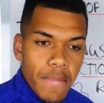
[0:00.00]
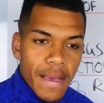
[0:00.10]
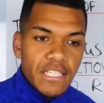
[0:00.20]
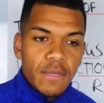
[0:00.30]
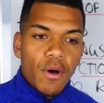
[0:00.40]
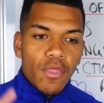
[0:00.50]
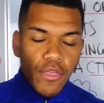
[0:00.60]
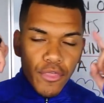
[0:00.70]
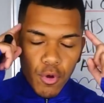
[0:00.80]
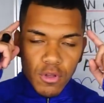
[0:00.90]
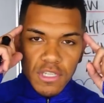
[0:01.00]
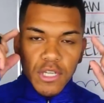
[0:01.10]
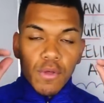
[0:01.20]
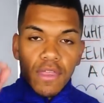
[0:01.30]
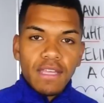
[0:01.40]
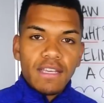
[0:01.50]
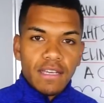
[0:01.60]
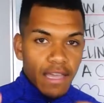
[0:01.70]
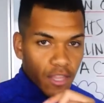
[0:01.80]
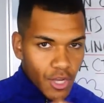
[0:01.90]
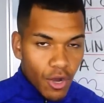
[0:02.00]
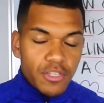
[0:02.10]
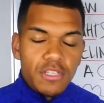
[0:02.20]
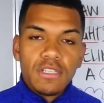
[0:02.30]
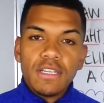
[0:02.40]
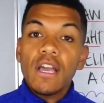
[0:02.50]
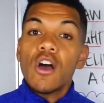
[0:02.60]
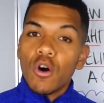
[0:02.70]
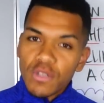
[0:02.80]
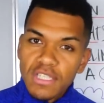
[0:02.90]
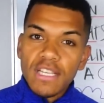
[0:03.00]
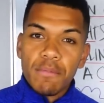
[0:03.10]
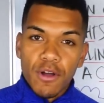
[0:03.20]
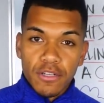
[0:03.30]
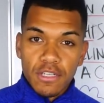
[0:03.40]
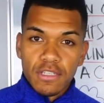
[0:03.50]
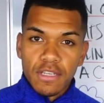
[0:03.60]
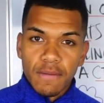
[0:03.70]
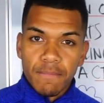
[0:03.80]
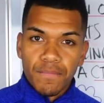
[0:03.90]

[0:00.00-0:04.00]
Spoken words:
based upon the thoughts that you're thinking, either consciously or subconsciously.